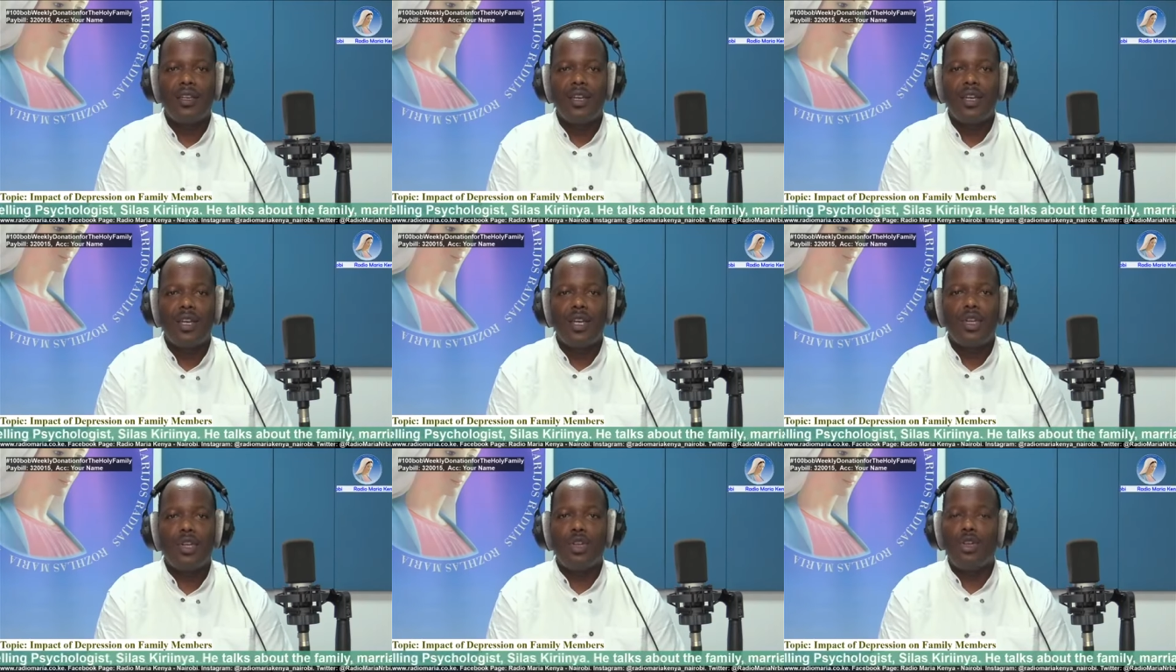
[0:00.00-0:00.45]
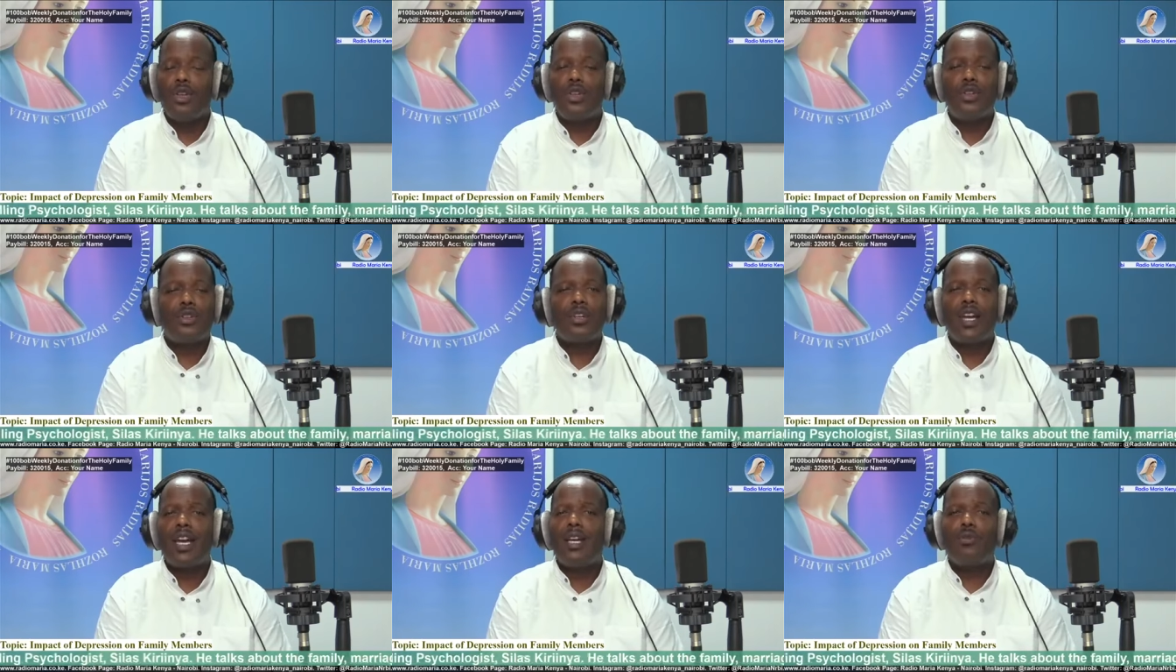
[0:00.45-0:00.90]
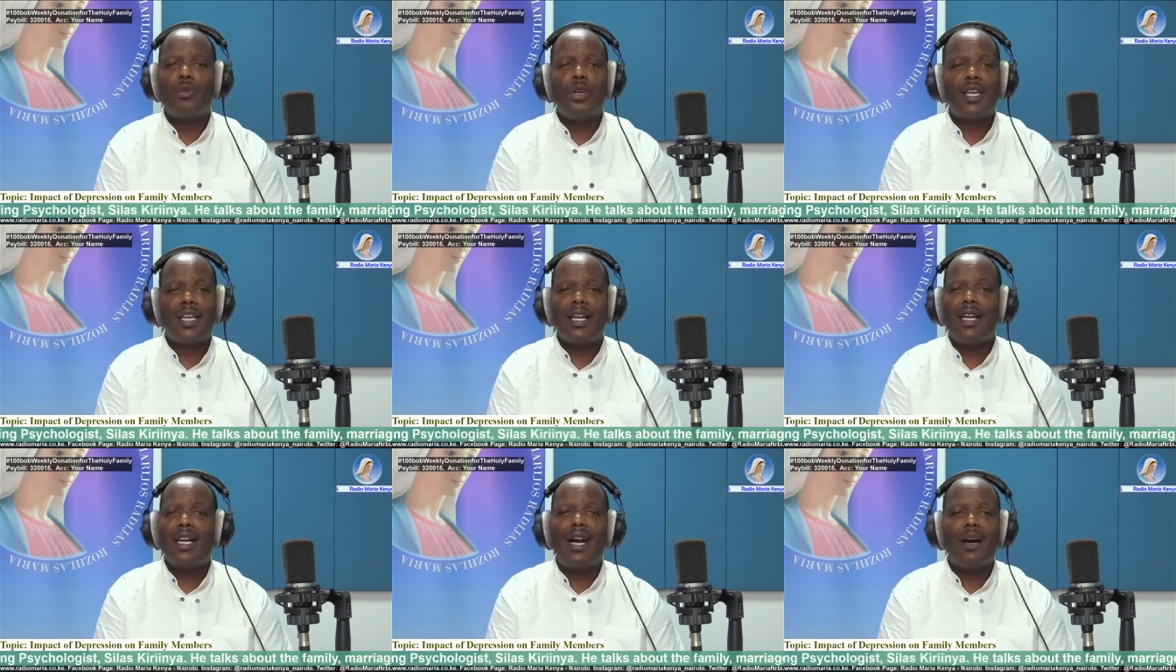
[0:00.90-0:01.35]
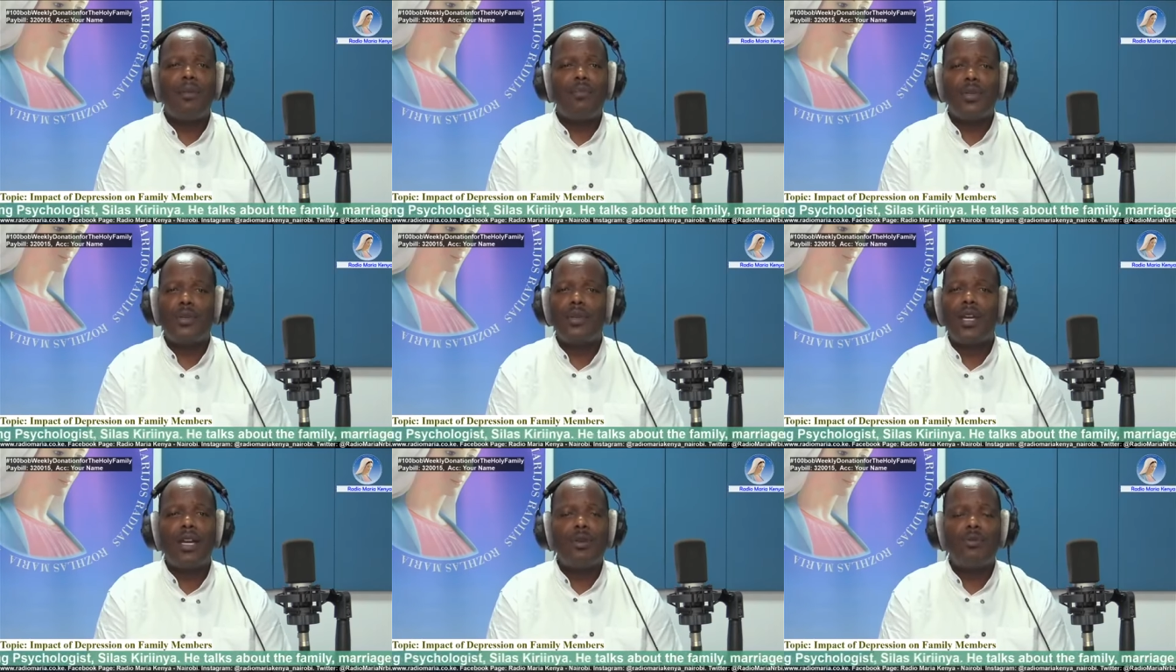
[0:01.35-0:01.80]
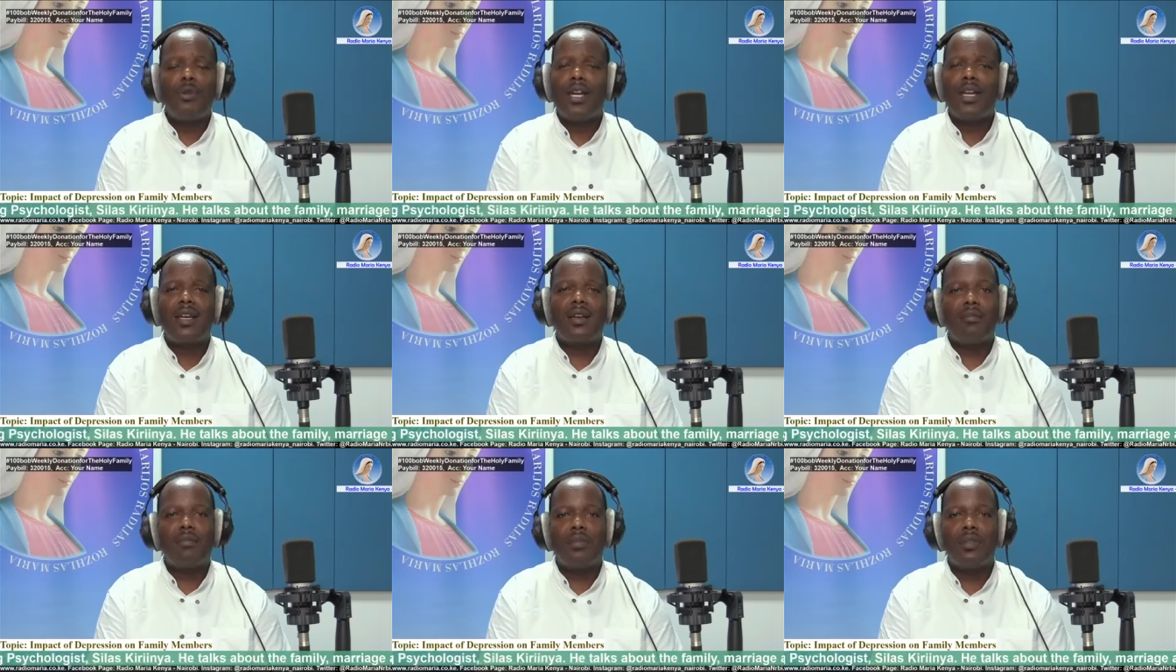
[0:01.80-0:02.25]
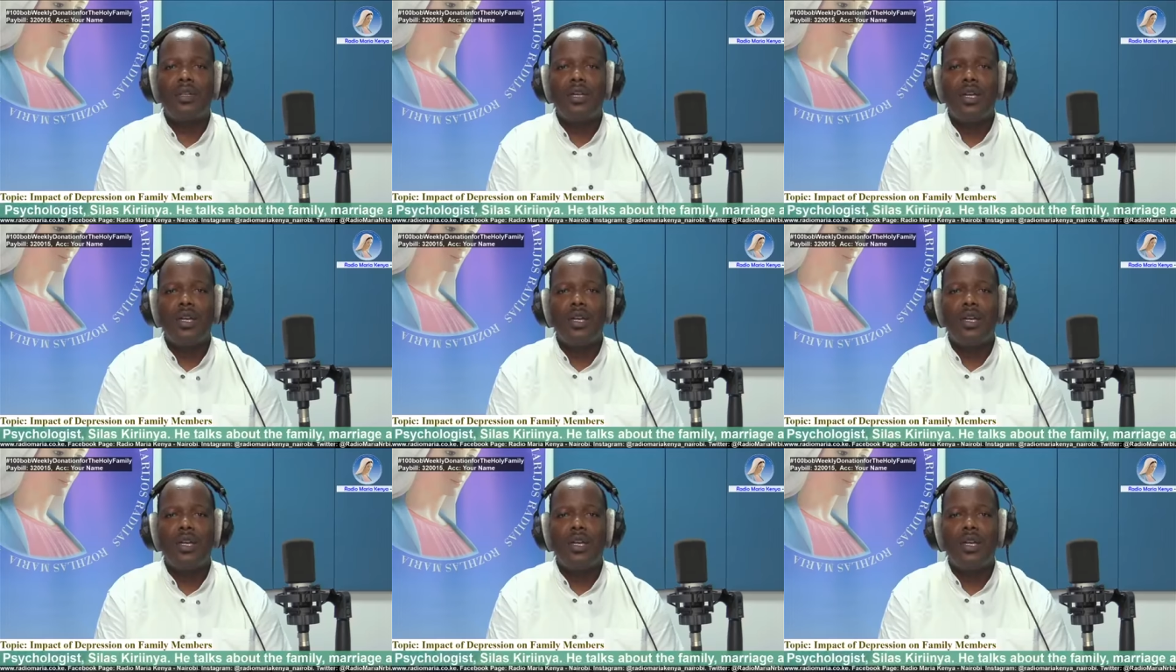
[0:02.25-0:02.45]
You know, you tried waking up, you can't wake up.